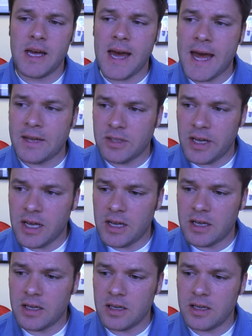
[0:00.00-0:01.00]
as
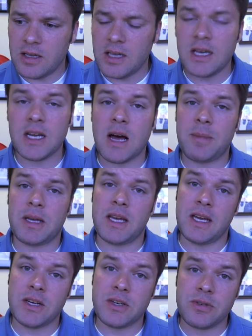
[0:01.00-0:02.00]
a economic
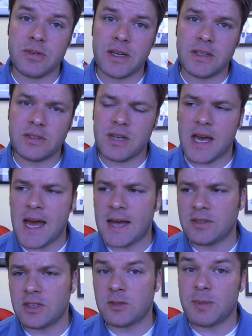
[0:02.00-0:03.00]
interest,
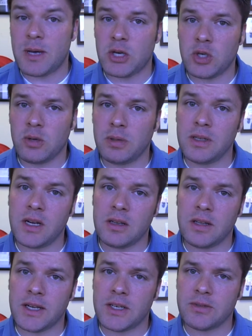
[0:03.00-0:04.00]
as a special
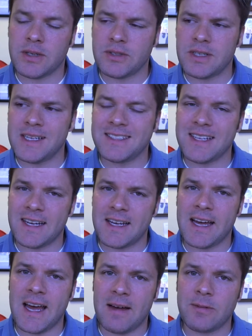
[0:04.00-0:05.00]
political interest, it's going
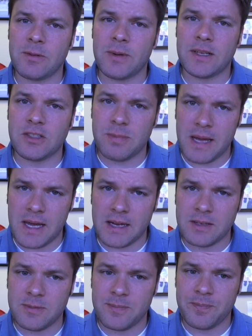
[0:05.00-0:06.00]
to have to
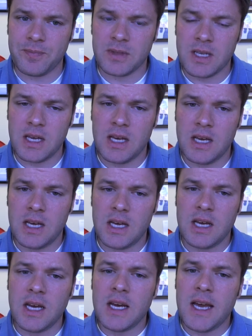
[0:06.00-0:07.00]
expand.
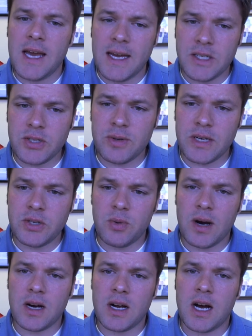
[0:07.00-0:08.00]
Enter
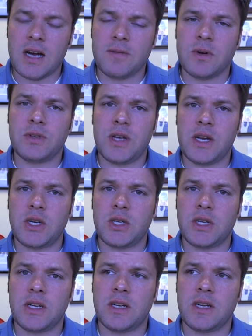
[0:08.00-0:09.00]
into our
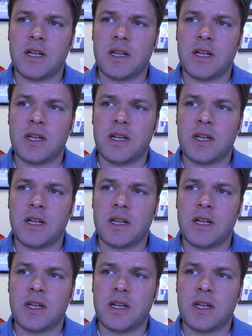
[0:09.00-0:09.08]
conversation